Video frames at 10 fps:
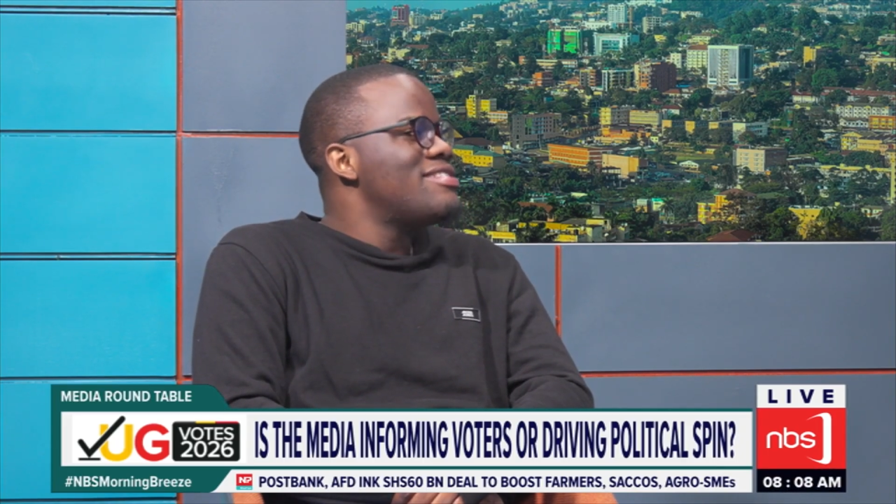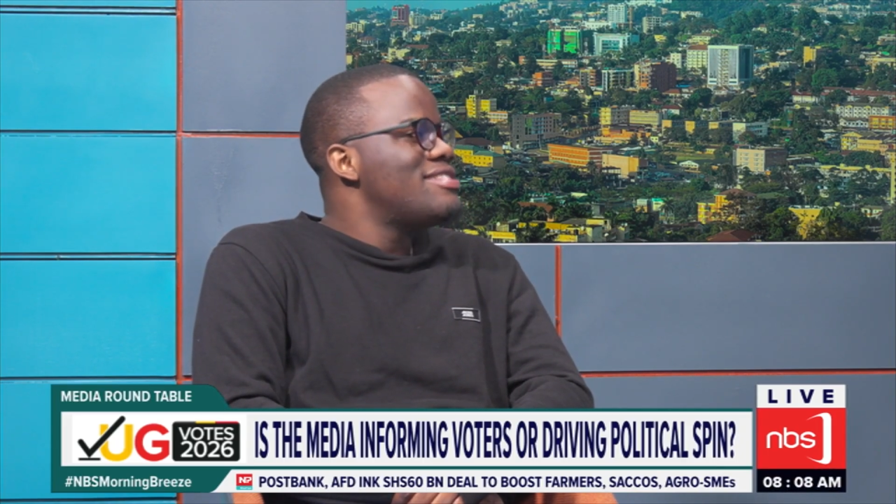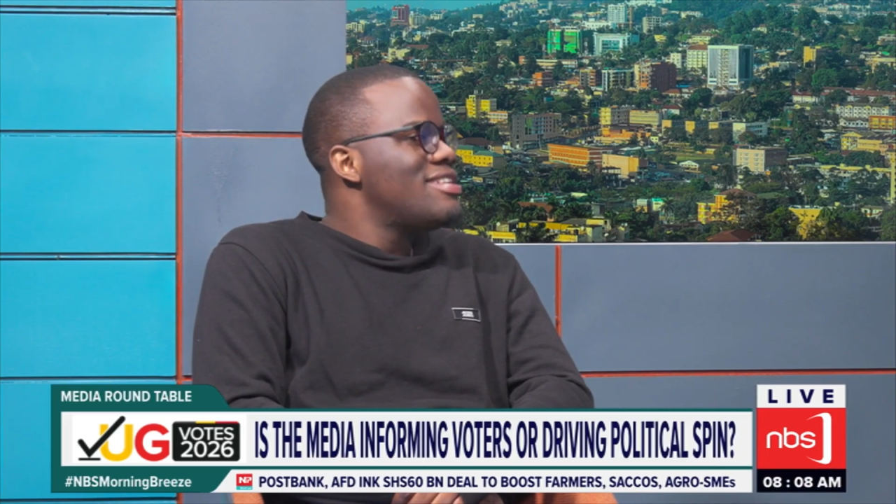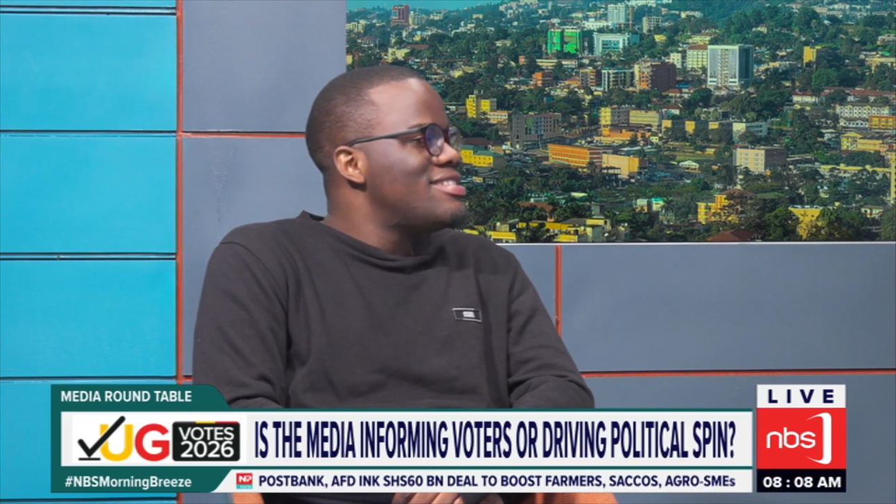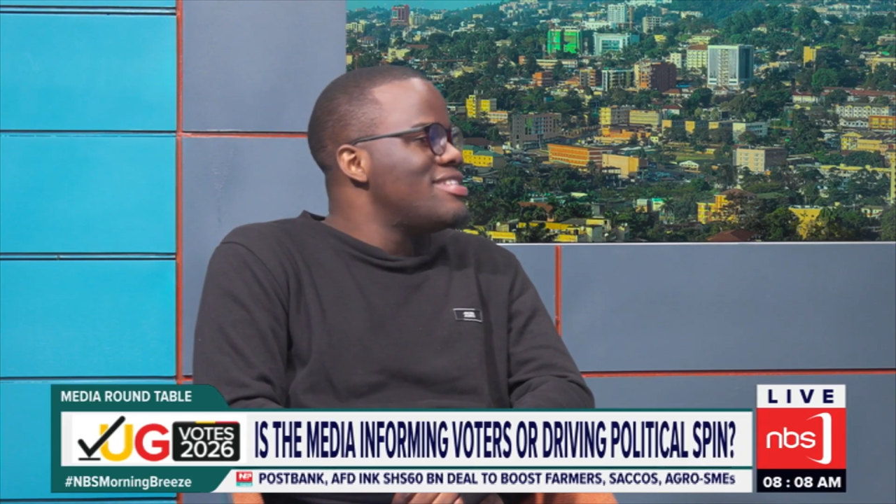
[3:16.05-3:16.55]

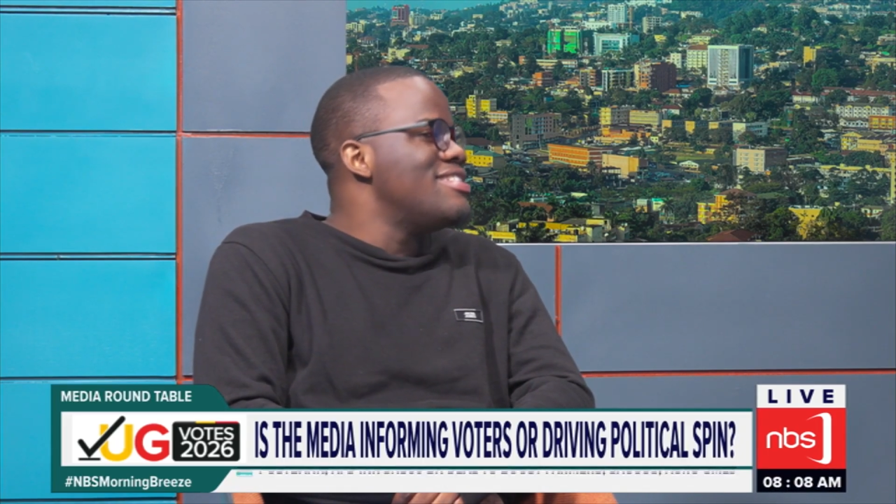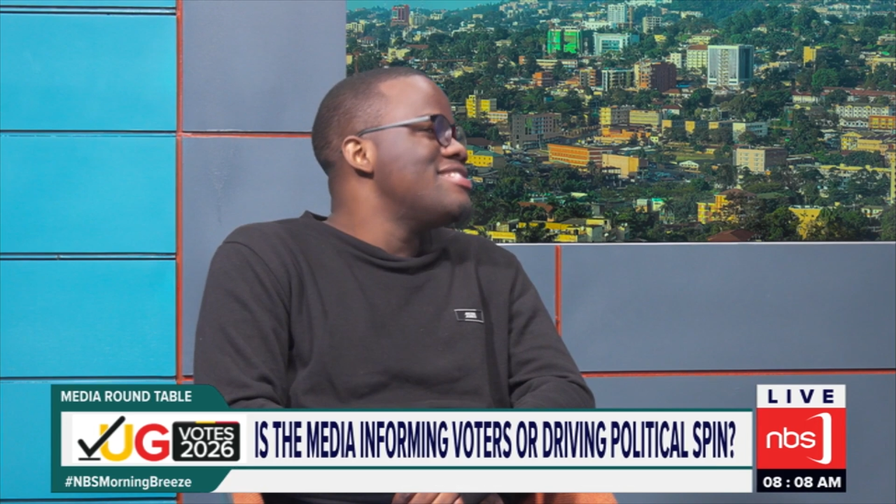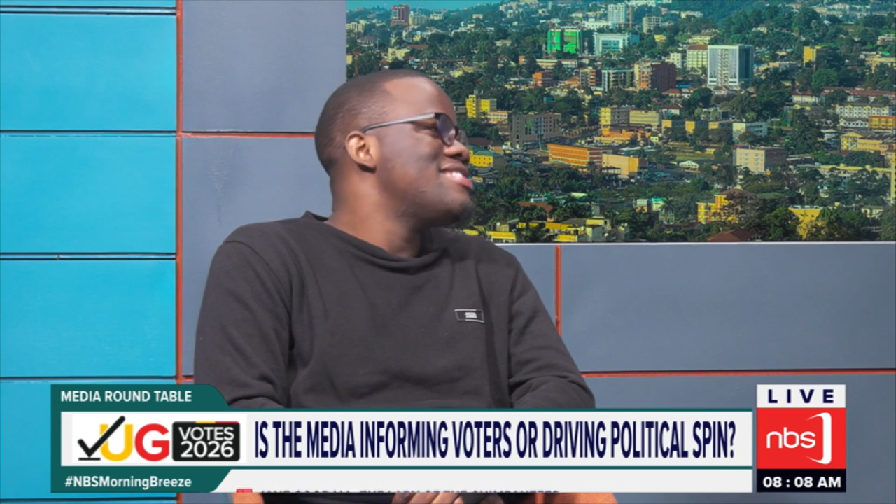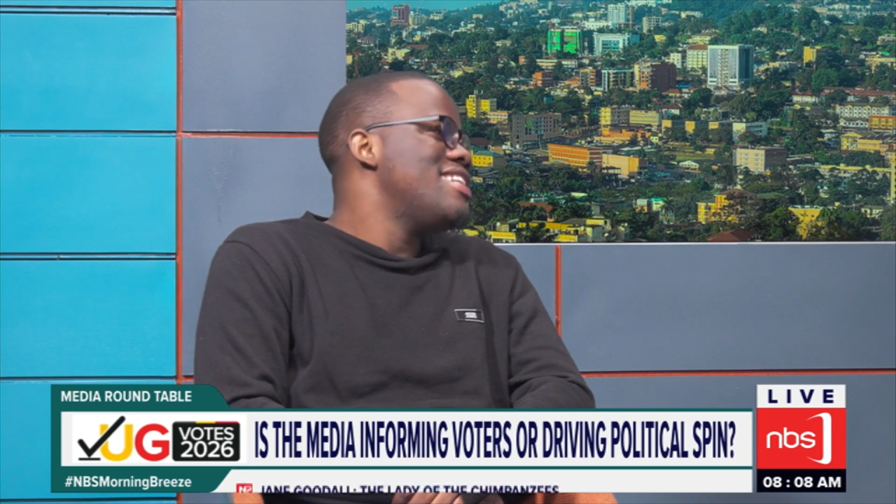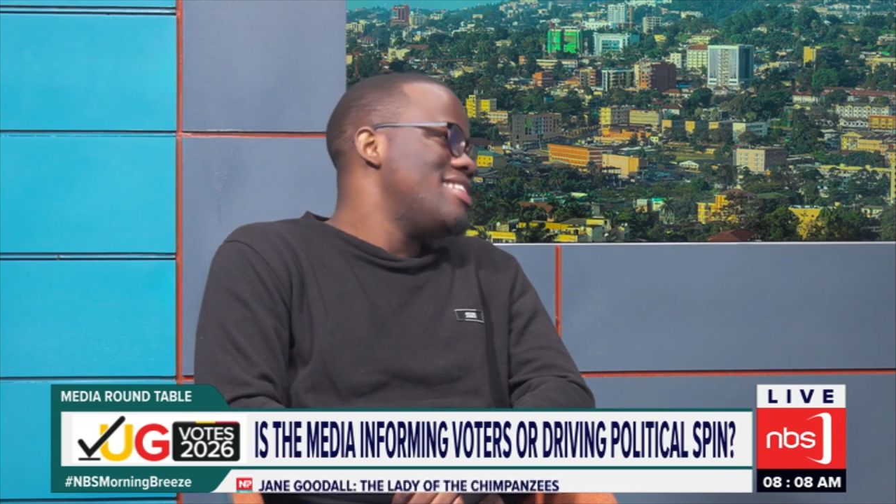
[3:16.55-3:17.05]
state in
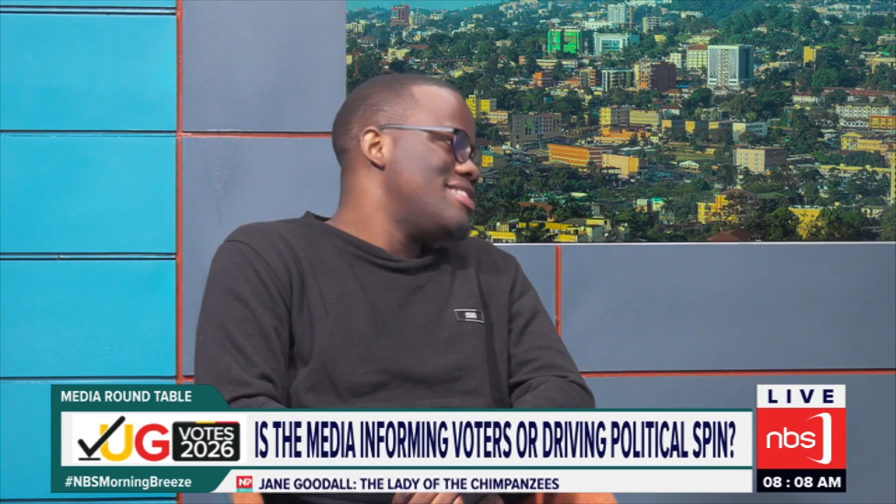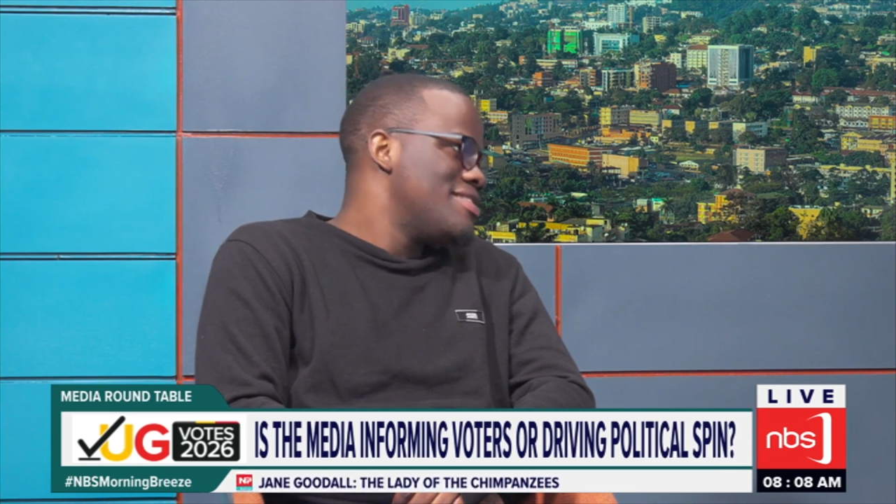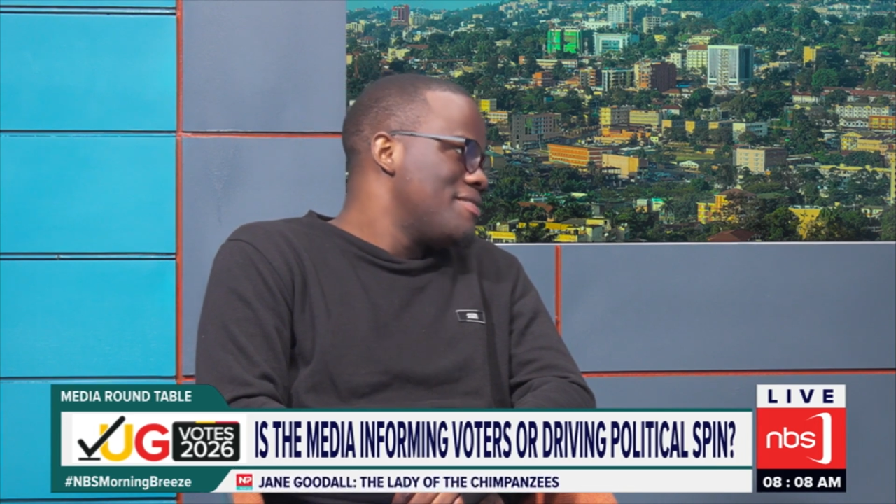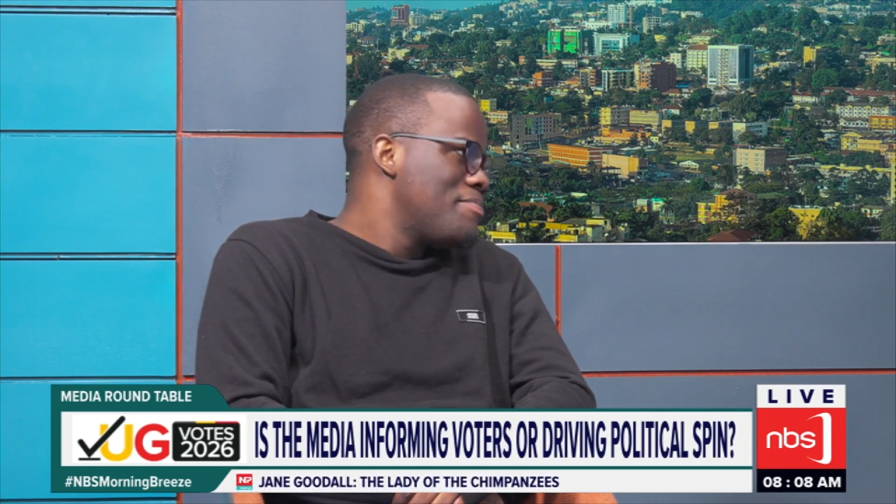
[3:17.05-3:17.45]
this light.